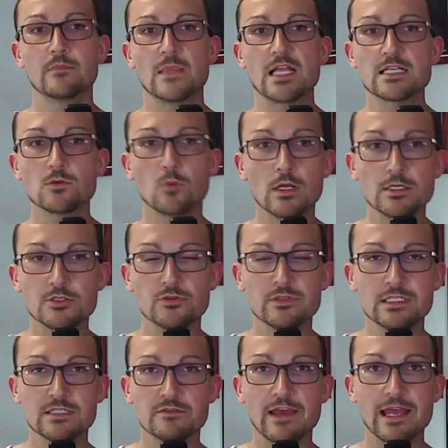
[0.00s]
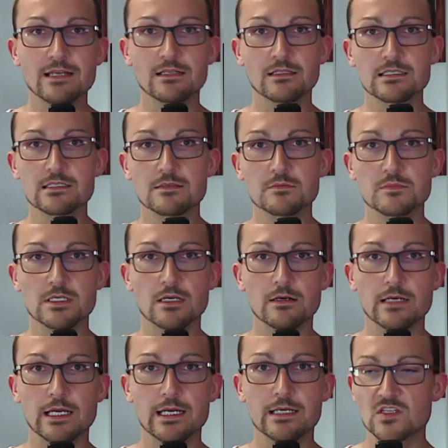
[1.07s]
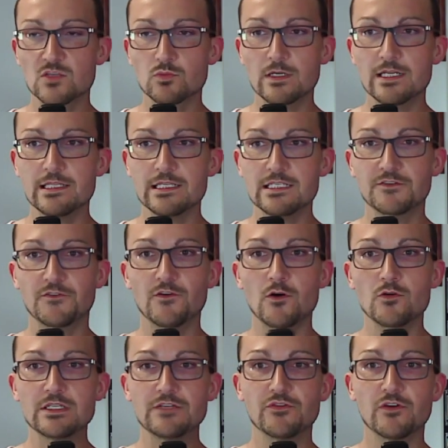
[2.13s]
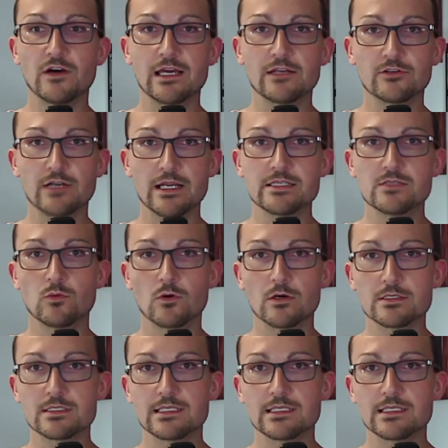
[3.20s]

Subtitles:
That's the one doing these vandalisms, okay? It's one of these phony fucking race wars